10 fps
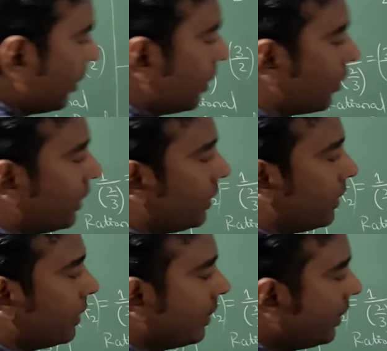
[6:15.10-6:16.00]
Okay,
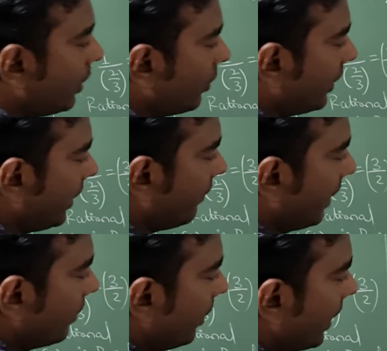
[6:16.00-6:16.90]
now k
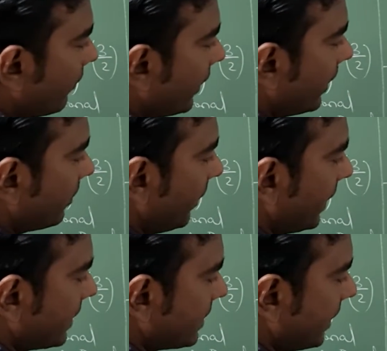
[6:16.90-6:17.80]
value I have taken
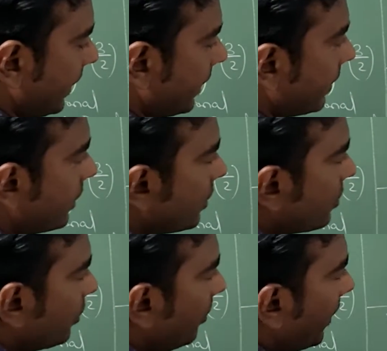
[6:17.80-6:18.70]
minus 3.
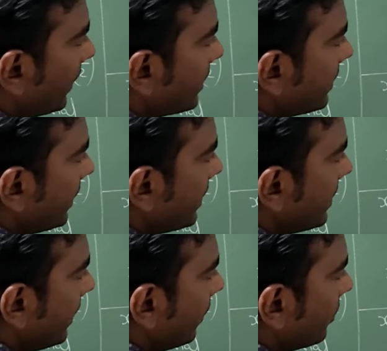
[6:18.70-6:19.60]
So minus 3 is
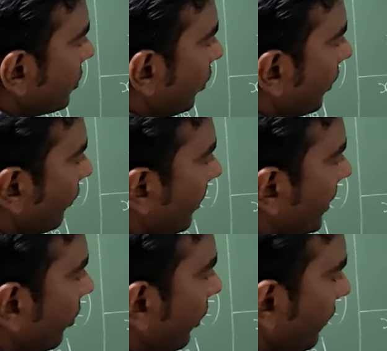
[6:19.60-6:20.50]
here. So what will be
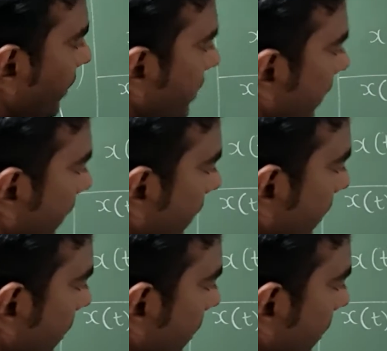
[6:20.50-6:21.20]
the coefficient?